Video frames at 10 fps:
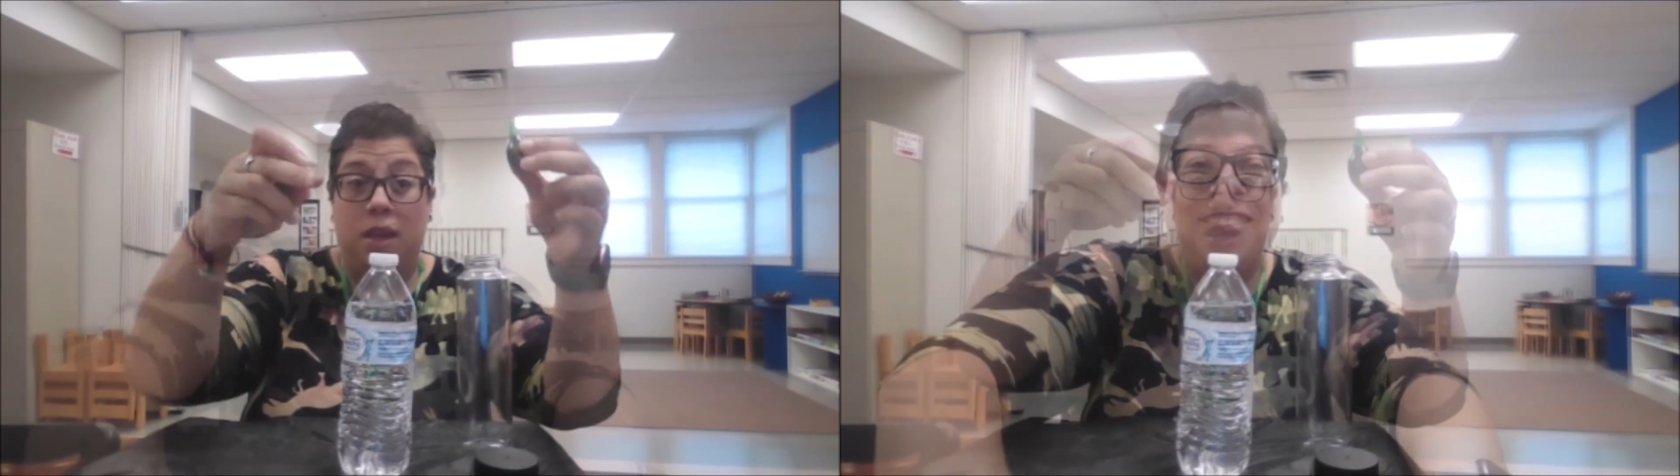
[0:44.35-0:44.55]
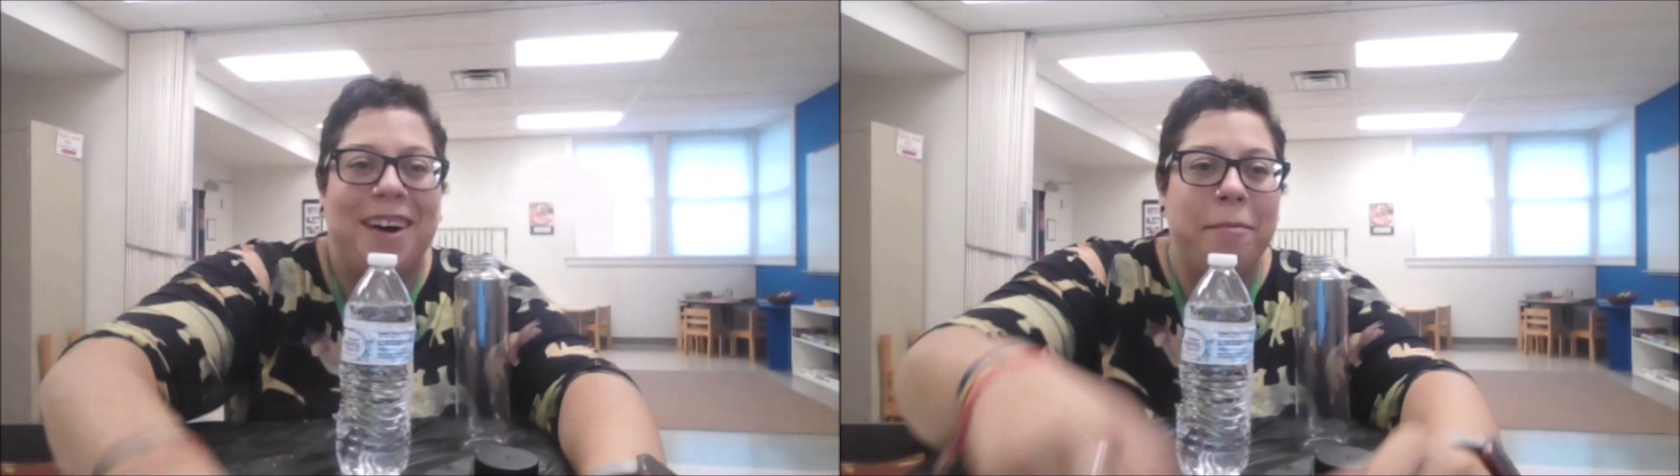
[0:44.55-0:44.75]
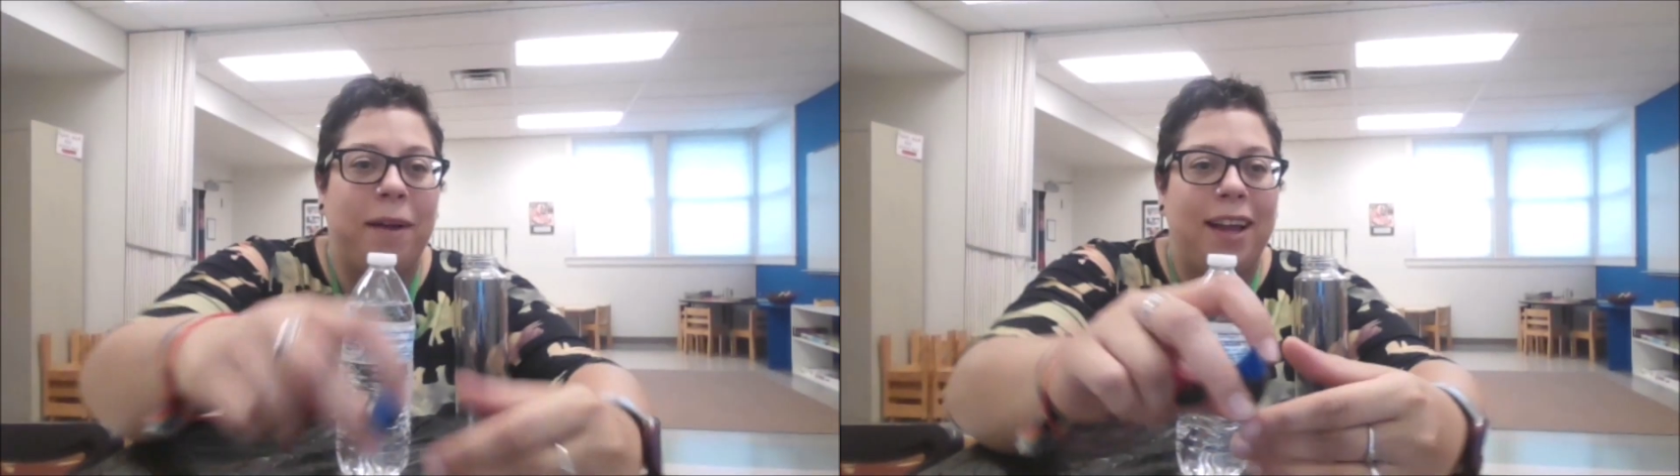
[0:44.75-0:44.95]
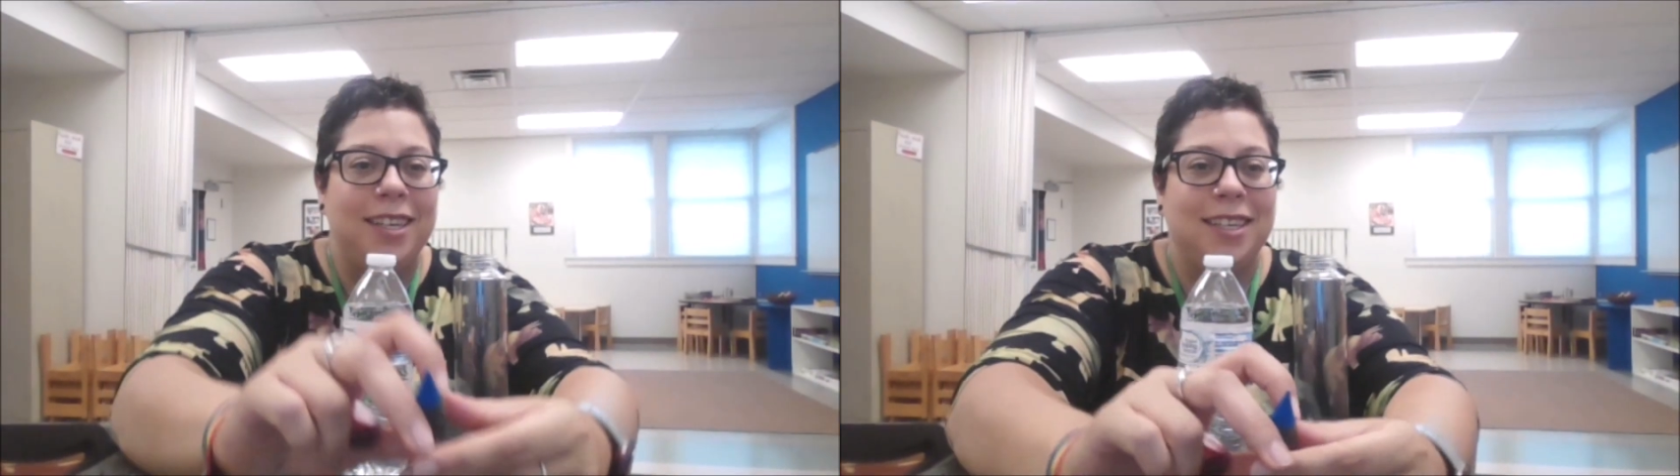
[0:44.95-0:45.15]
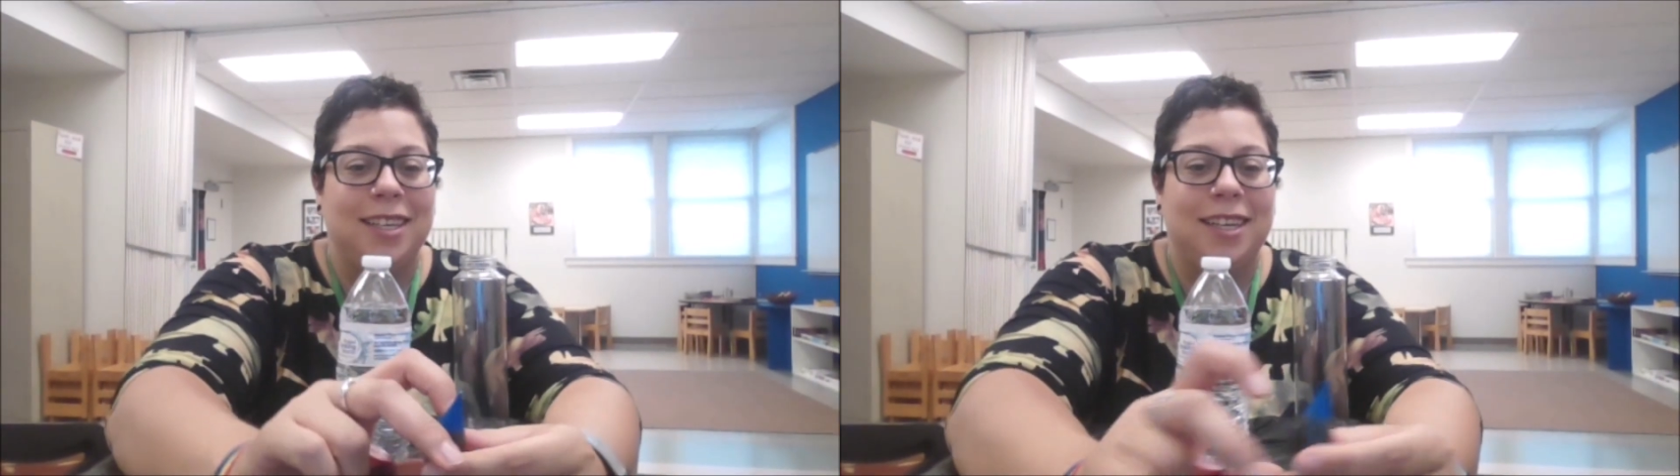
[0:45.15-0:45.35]
On
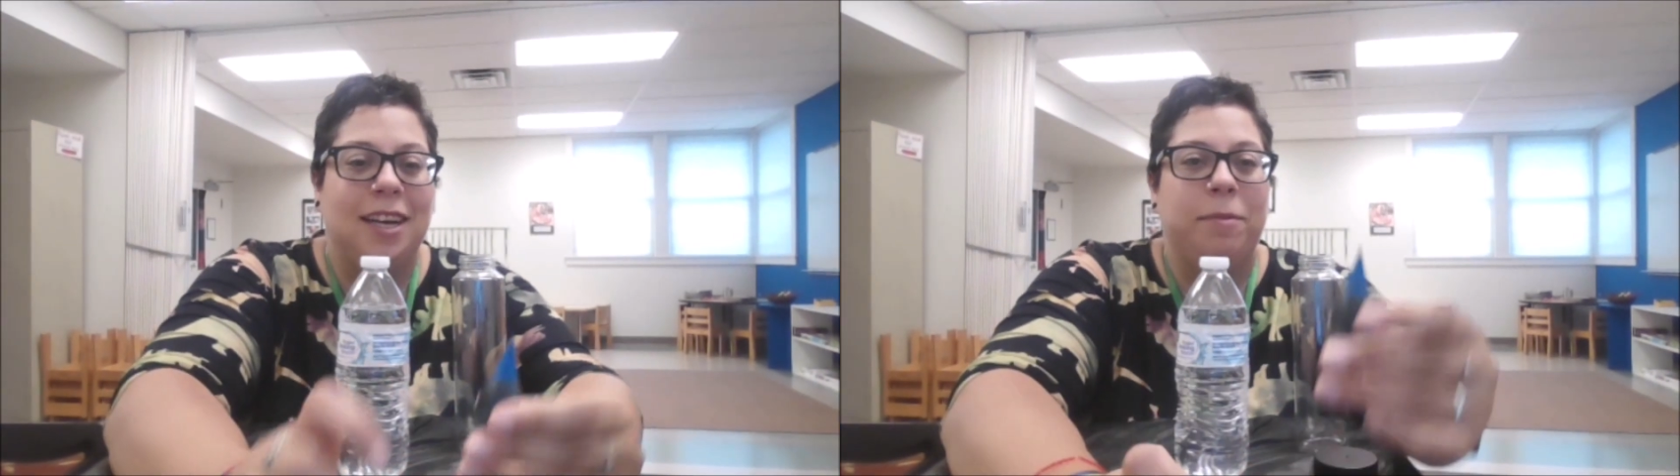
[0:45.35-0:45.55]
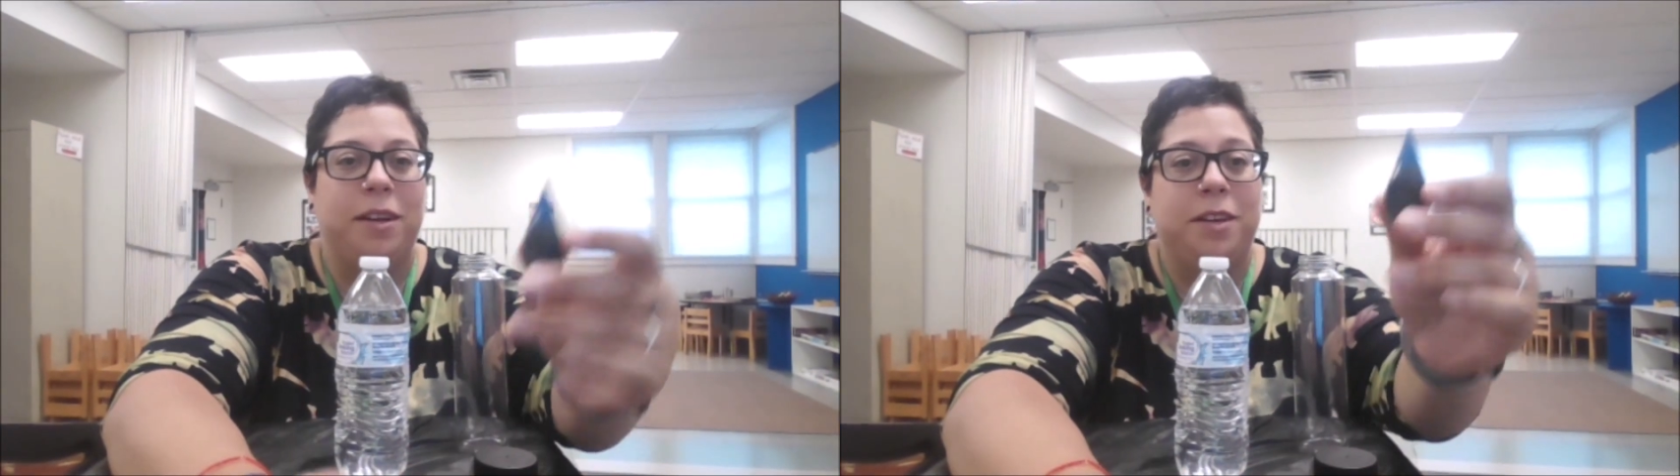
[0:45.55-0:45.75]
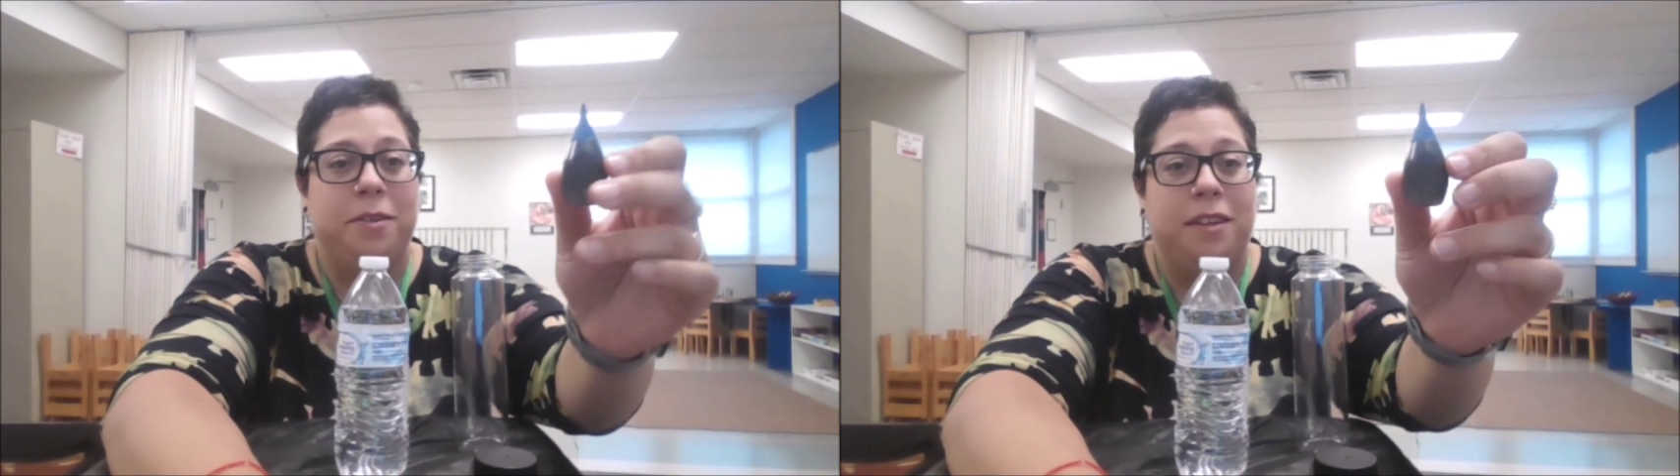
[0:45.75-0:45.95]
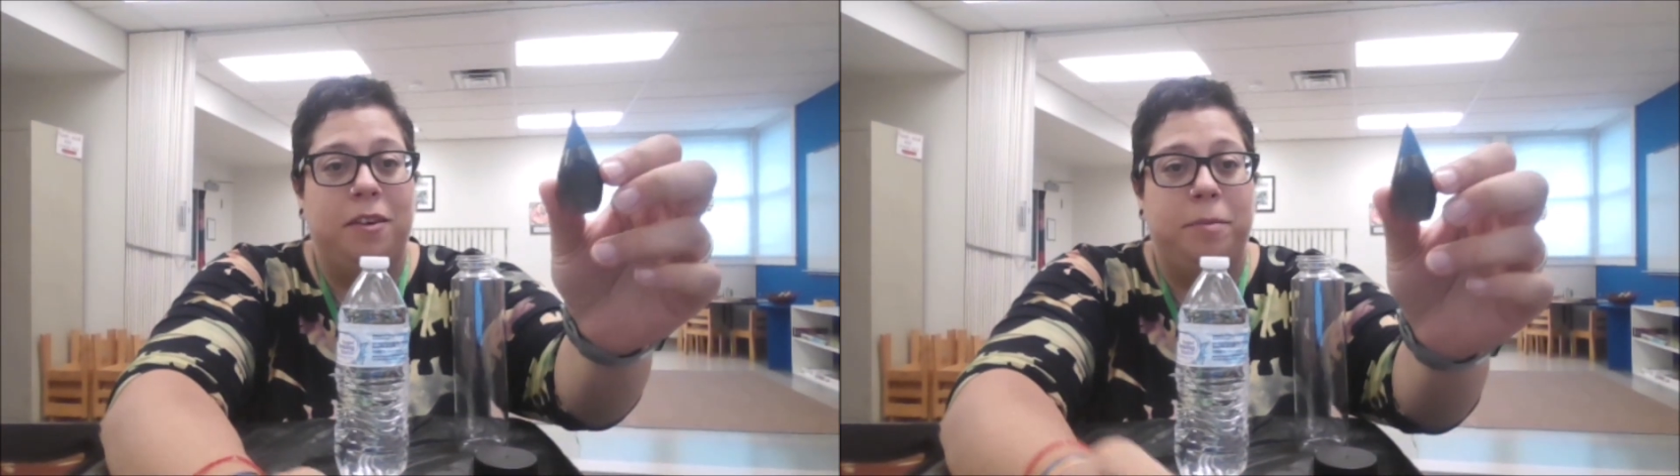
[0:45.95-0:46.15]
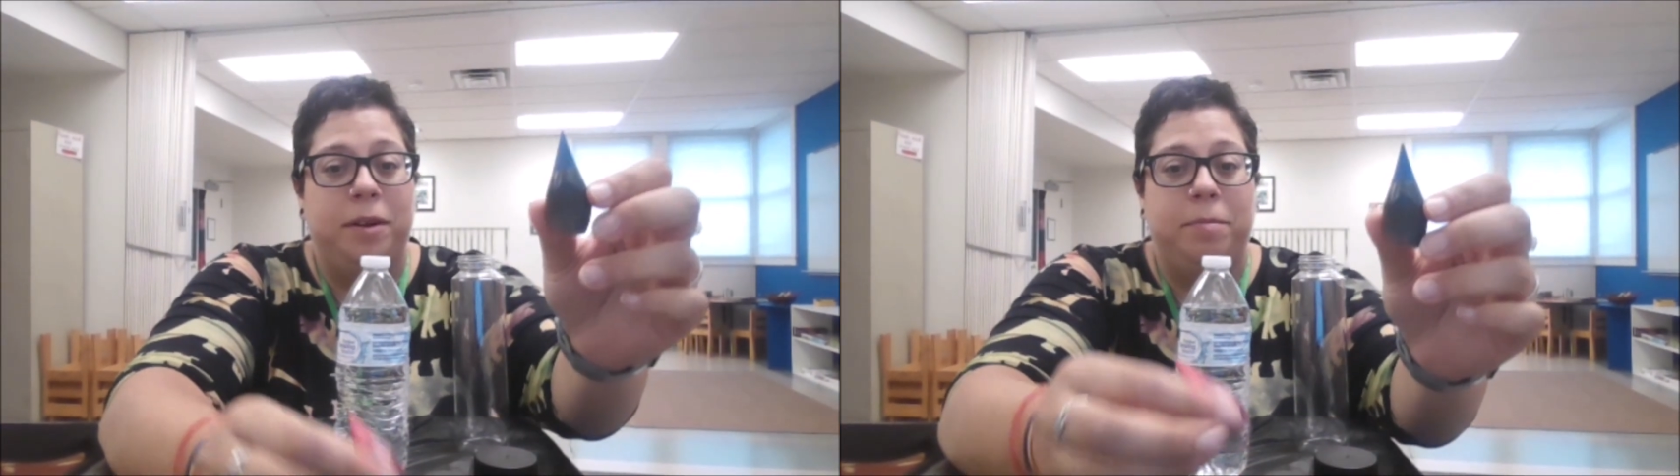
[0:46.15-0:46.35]
mine, I'm going to use a
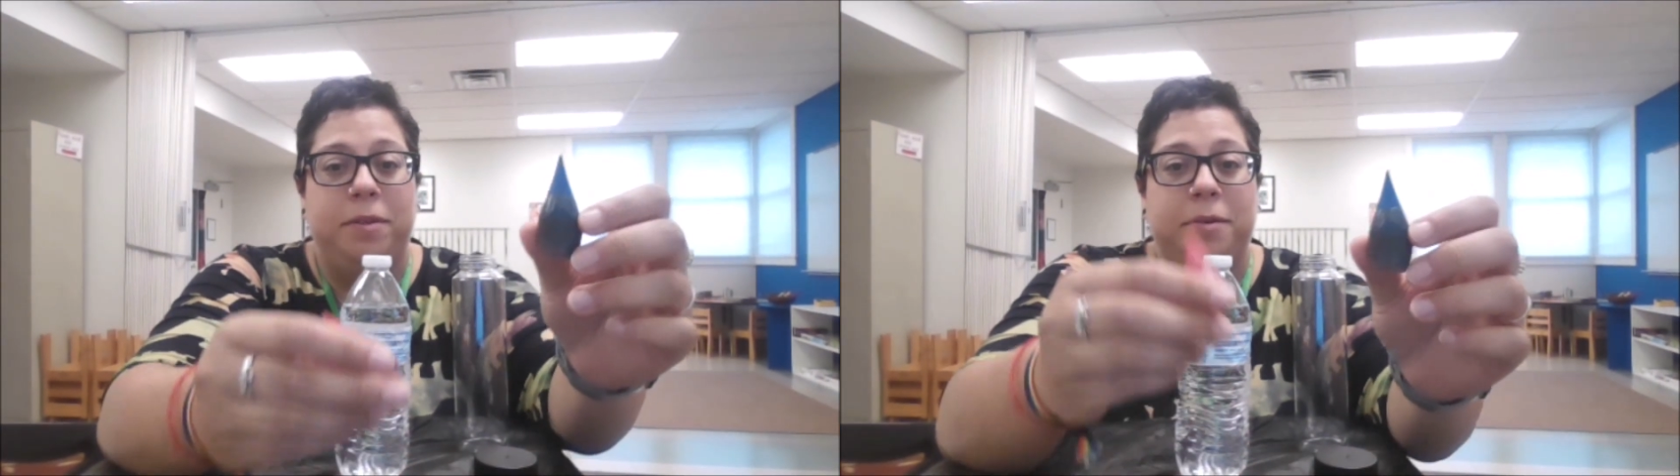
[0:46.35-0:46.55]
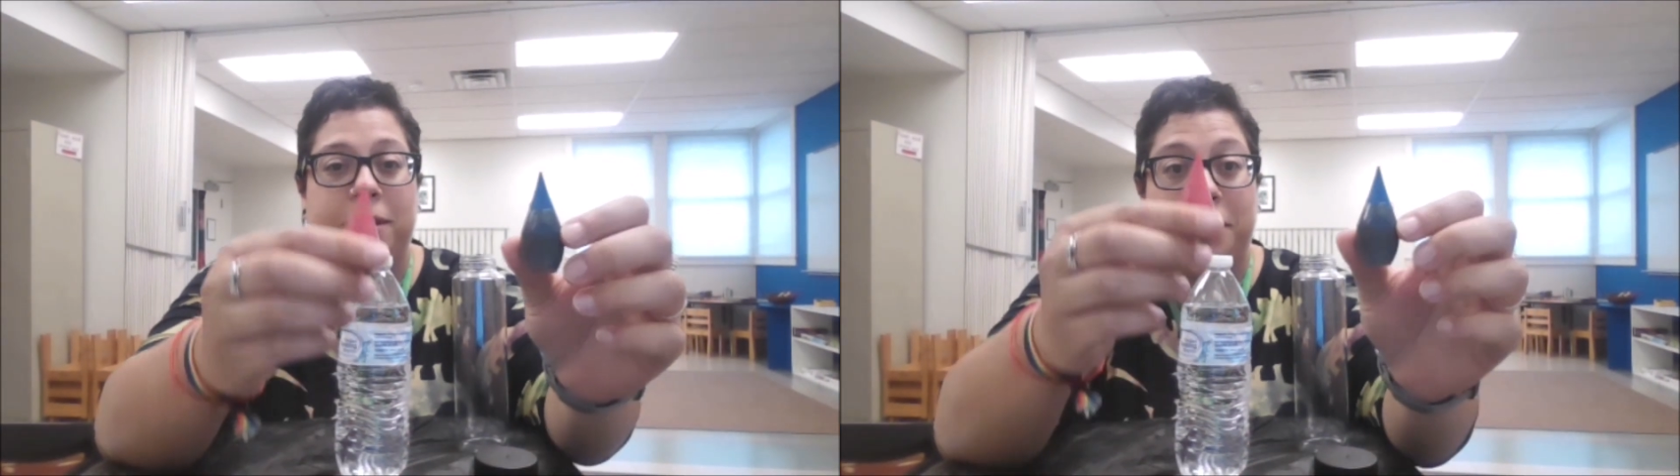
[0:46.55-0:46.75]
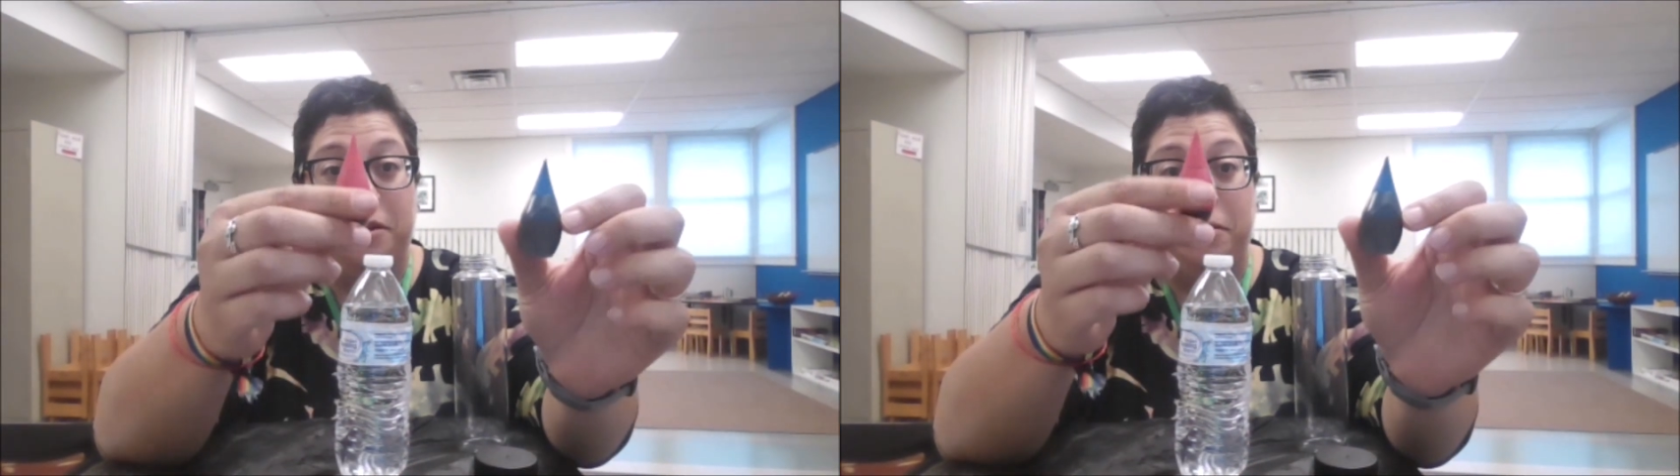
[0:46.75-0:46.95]
little bit of blue and a